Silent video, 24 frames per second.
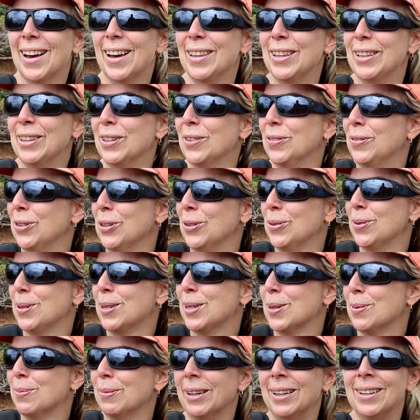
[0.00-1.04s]
I think the view
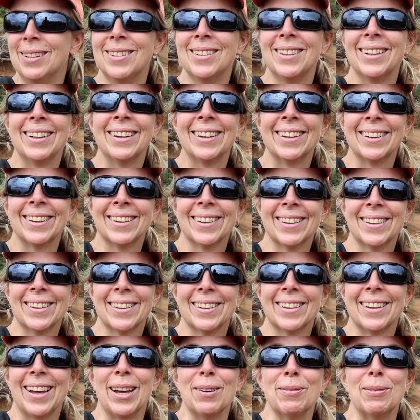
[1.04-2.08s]
is amazing.
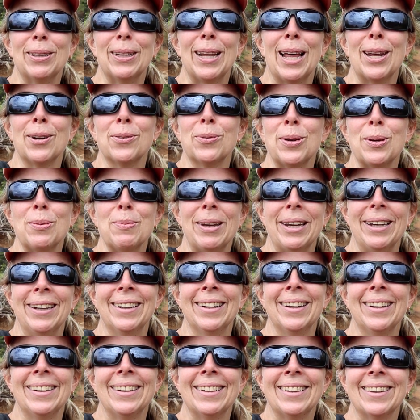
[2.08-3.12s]
I'm glad we
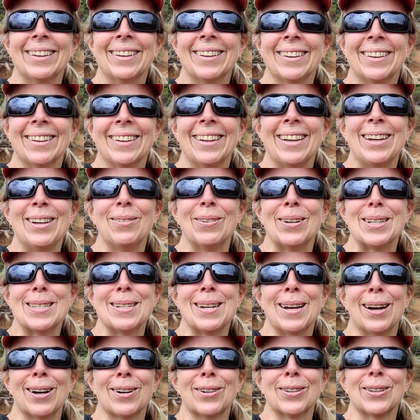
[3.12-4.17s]
made it. It
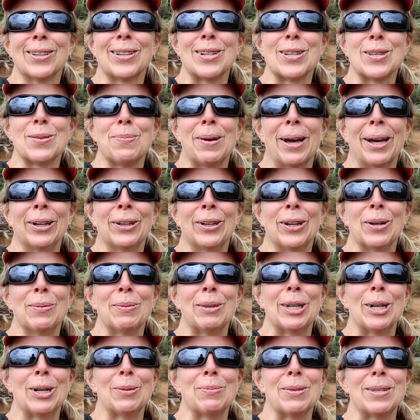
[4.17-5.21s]
wasn't actually as bad
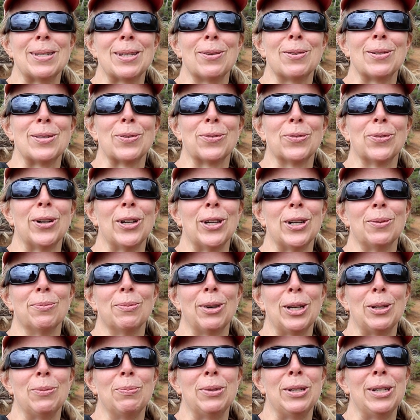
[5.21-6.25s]
coming up as I was afraid it
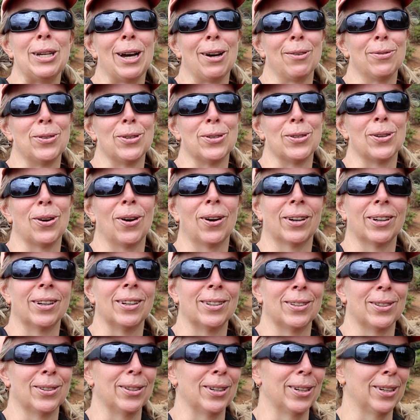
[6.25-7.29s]
might be after
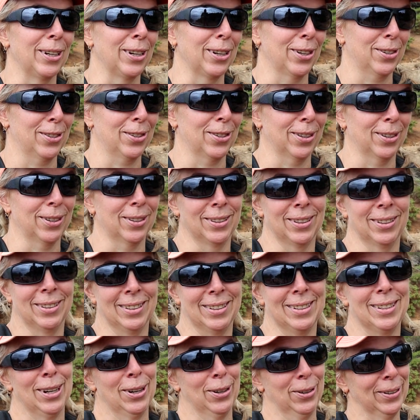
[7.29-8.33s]
talking to Inuk
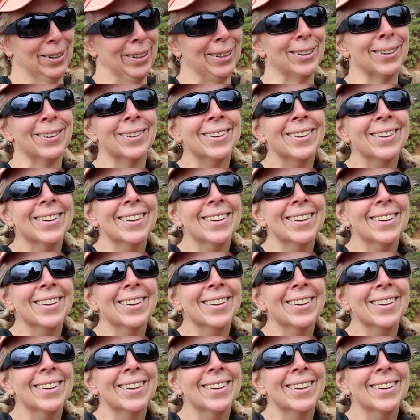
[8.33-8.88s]
Shifkin Terrier.